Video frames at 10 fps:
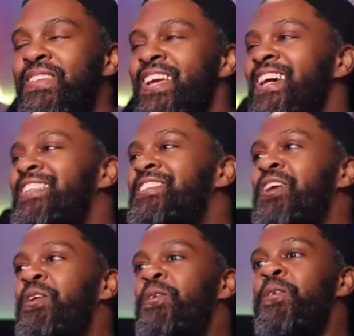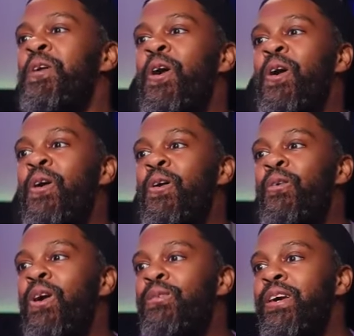and so,
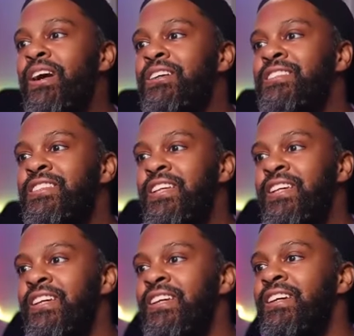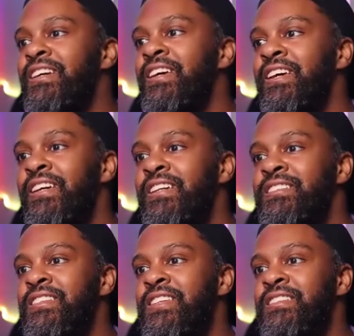what we are seeing
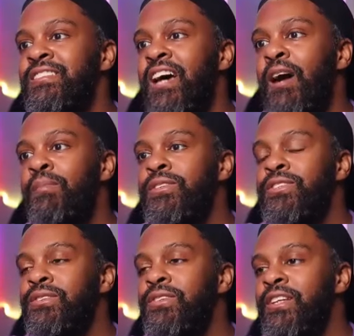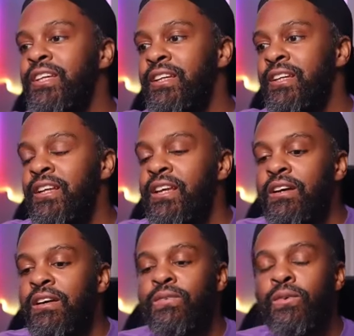is this opportunity
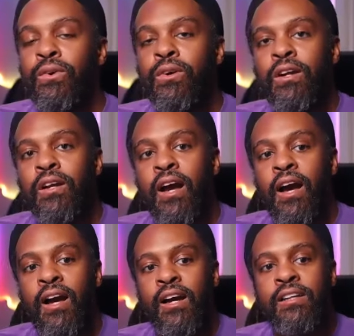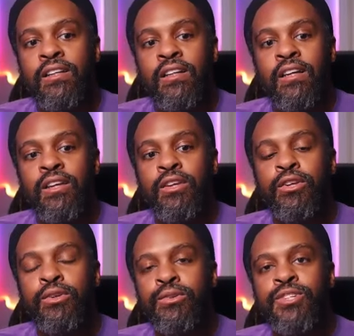for
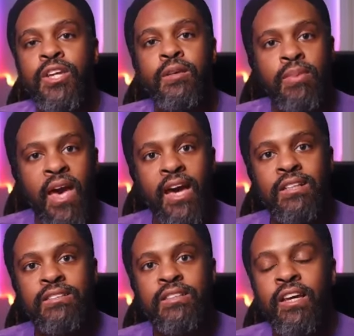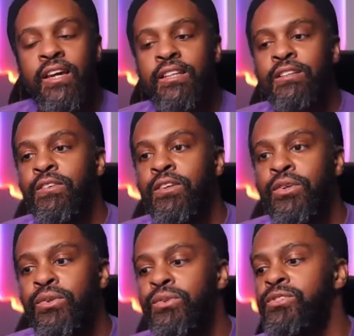huge impact and
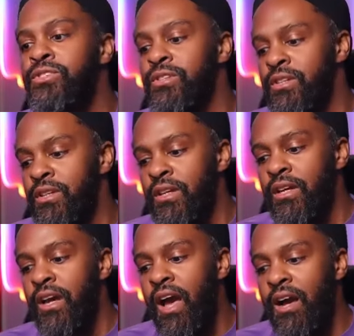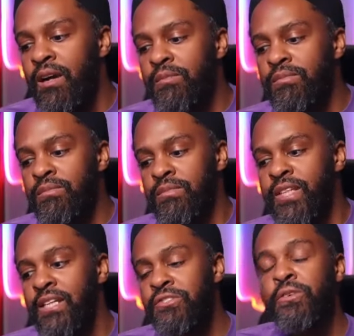huge
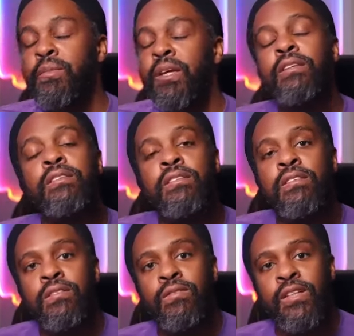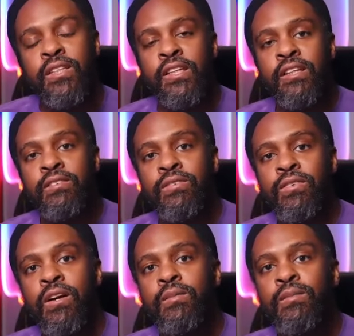detriment, really,
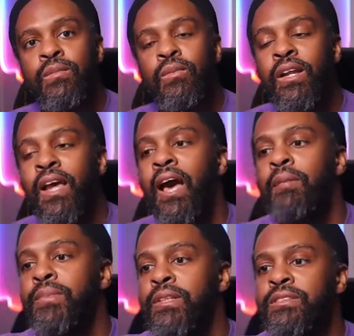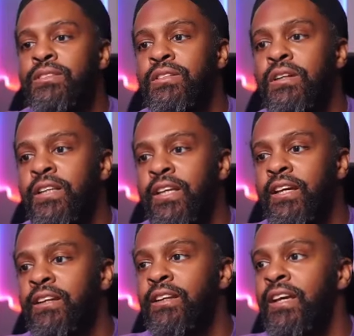from what happens on the
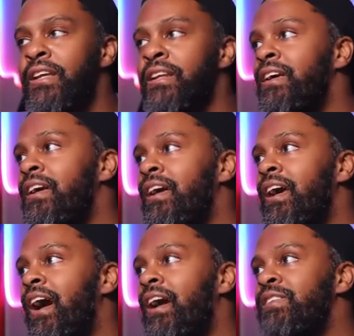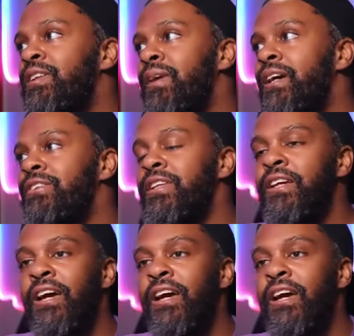internet. I'll have to manually.